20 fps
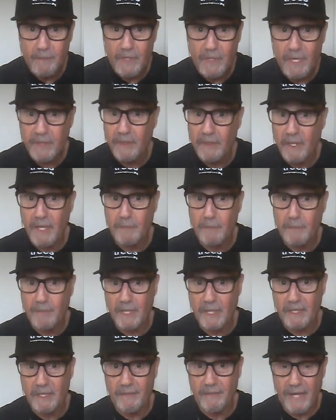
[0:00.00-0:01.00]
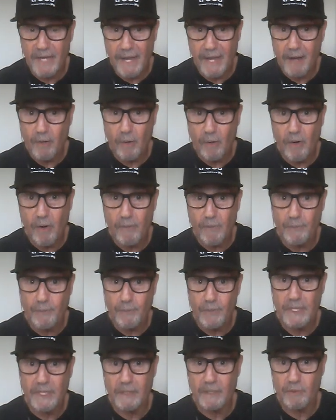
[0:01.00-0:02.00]
and live an
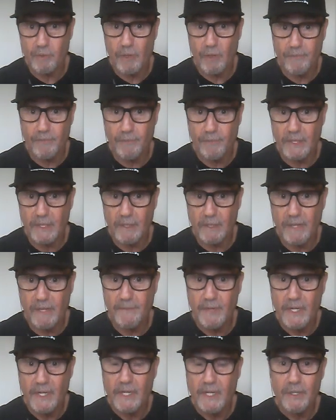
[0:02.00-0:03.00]
alcohol-free and drug-free life,